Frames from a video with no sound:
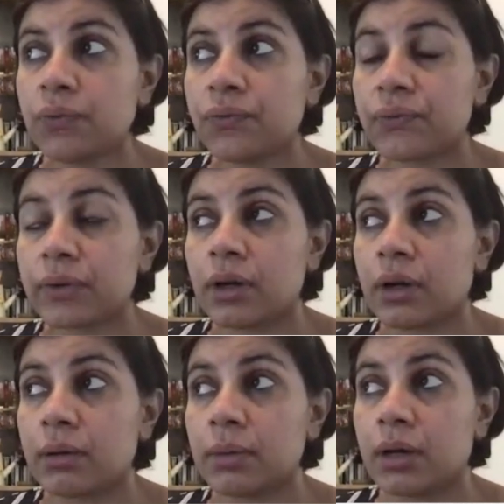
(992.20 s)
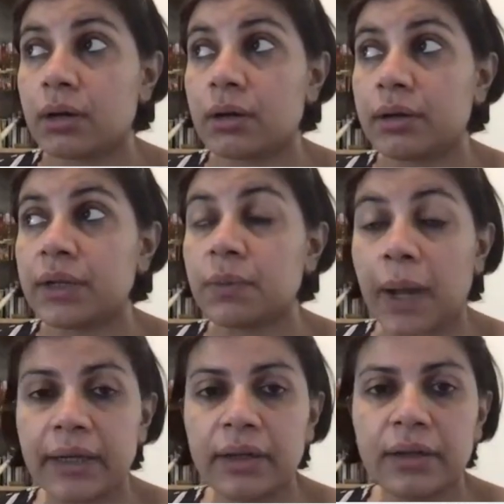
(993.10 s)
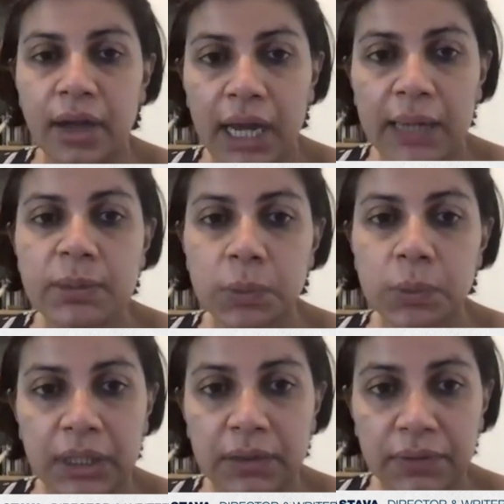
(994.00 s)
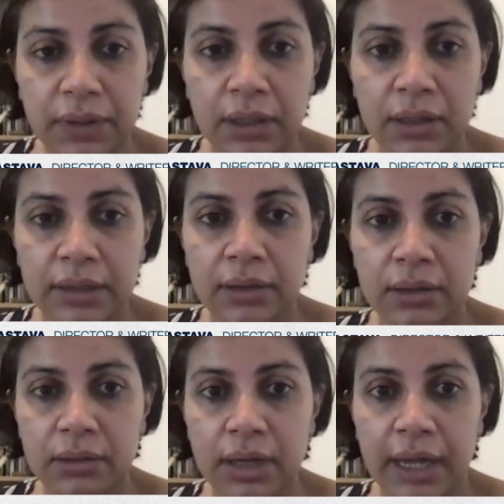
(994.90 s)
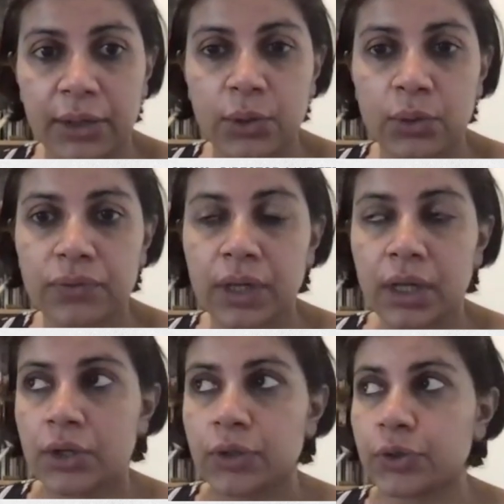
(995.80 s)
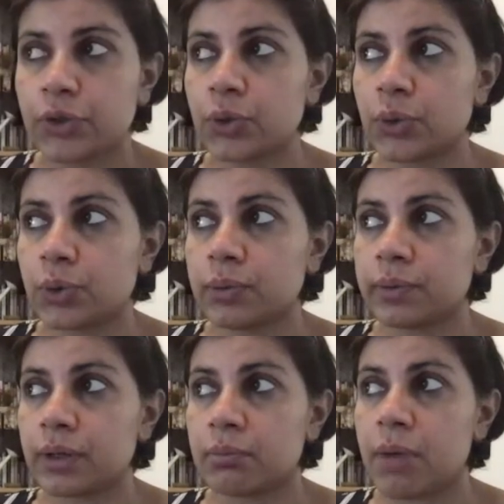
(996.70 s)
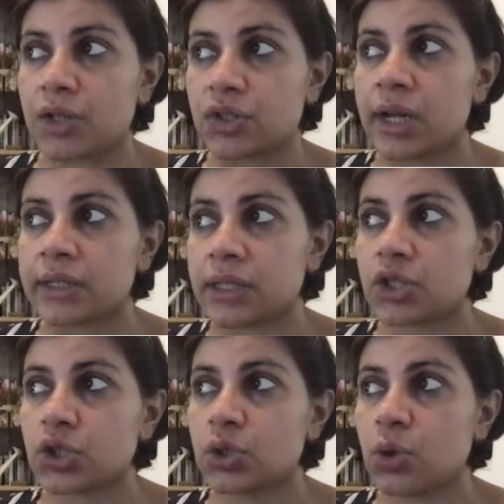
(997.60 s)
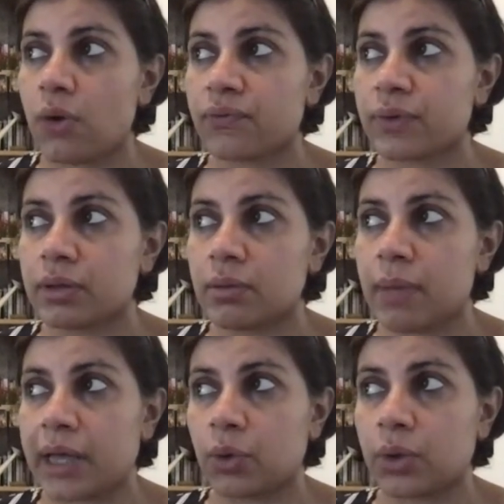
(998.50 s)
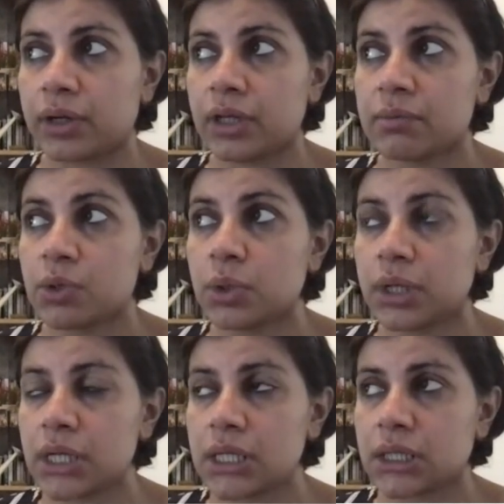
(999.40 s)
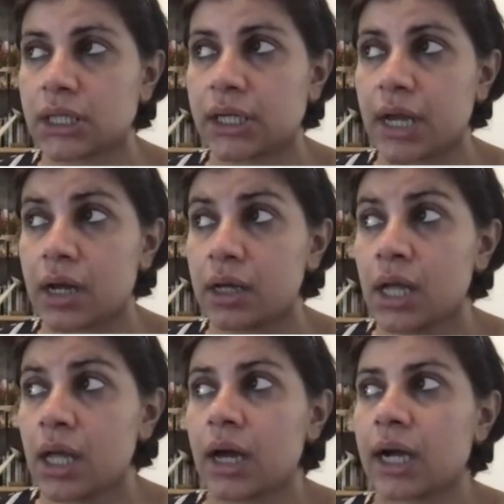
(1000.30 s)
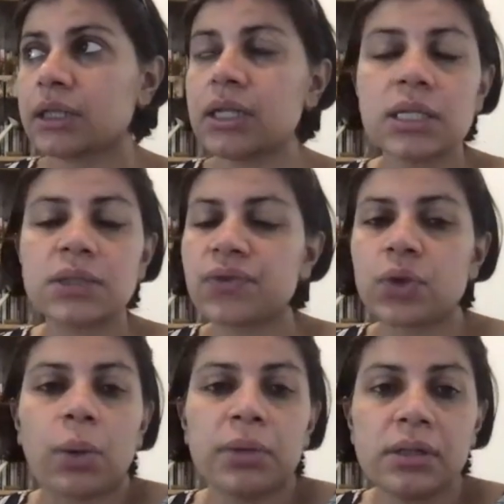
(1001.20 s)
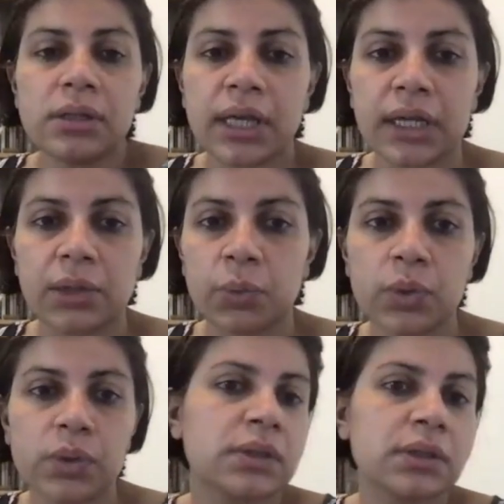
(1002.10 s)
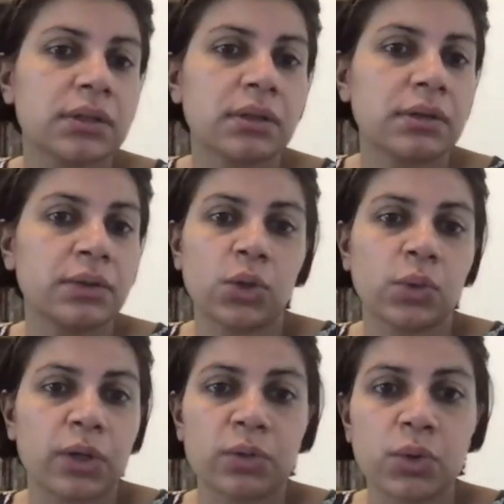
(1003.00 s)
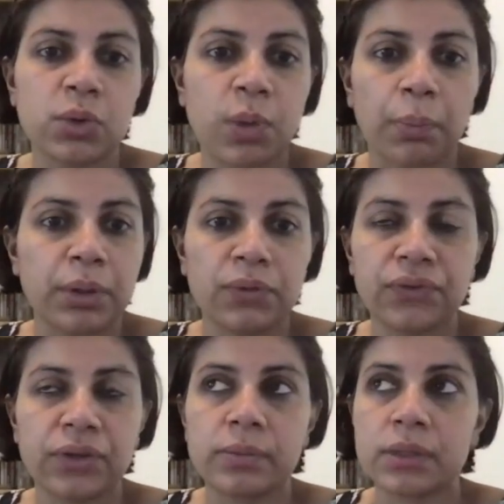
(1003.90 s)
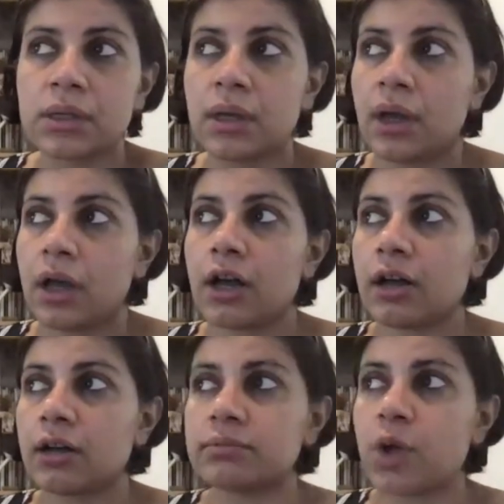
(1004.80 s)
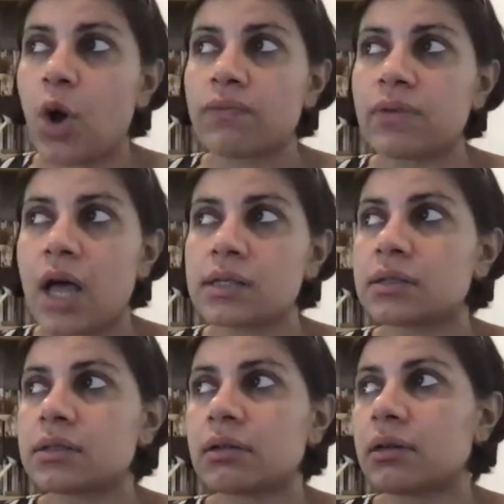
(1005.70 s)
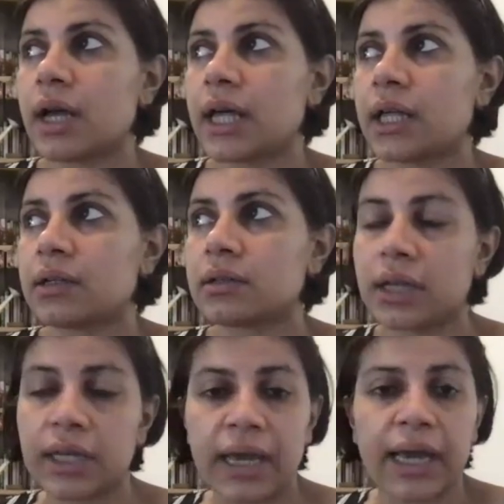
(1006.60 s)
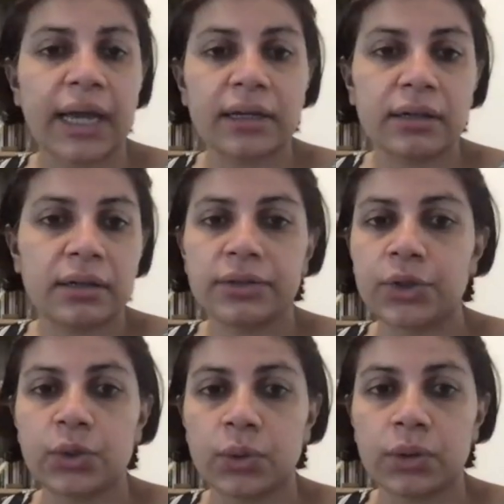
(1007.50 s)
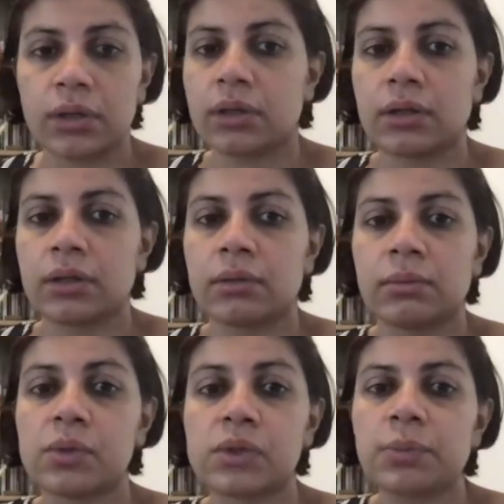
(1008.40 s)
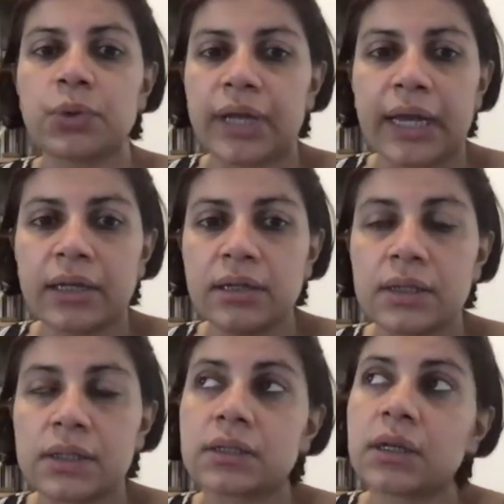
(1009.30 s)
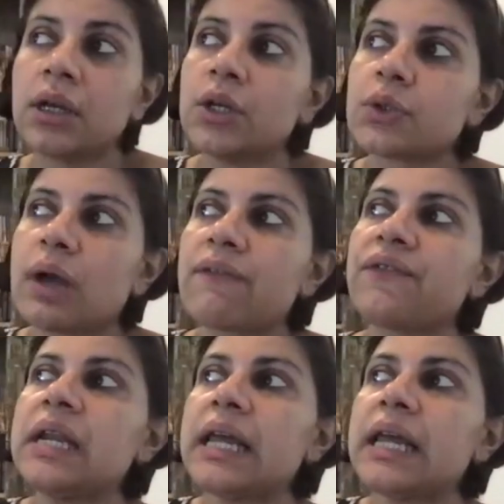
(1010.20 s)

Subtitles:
of divided times we live in and the kind of, marginalization of the minority communities in India, I think it's phenomenal that it was, one of the most popular films of last year, and it had, a Muslim protagonist. So I feel